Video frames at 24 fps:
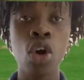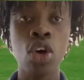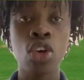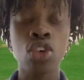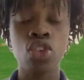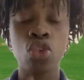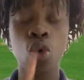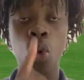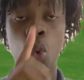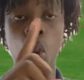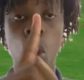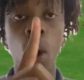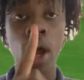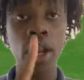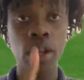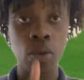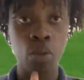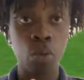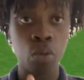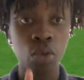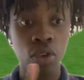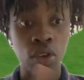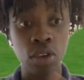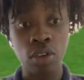So one,
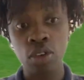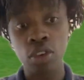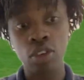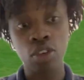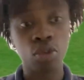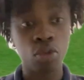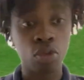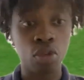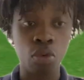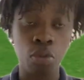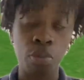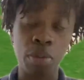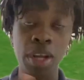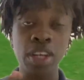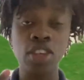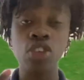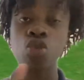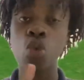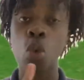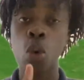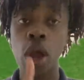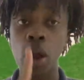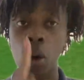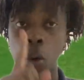this is to press
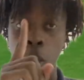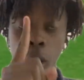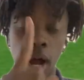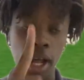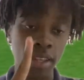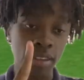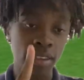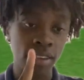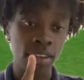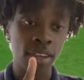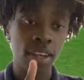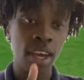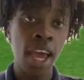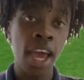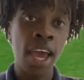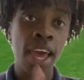square once.